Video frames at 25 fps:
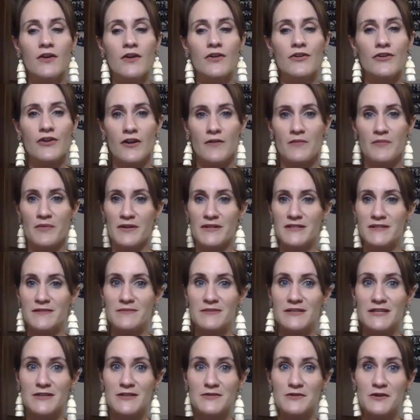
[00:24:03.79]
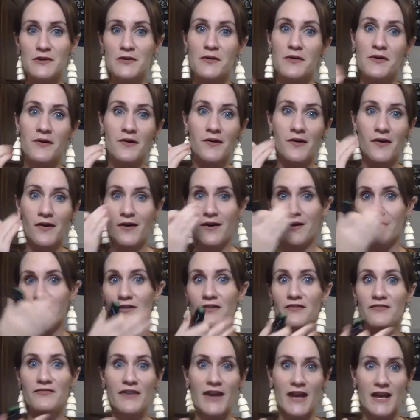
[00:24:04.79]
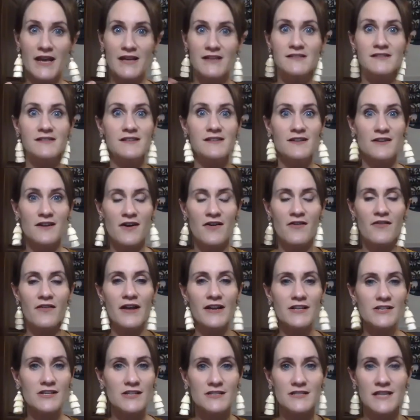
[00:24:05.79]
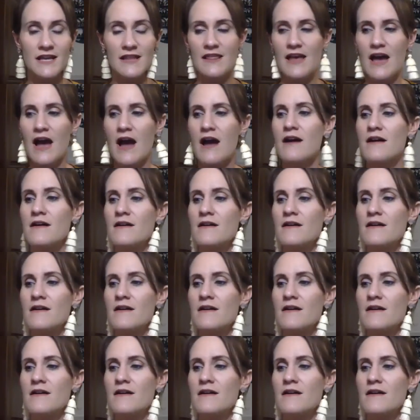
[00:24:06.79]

You're going to put some tea tree oil on your face, you know, like just like that.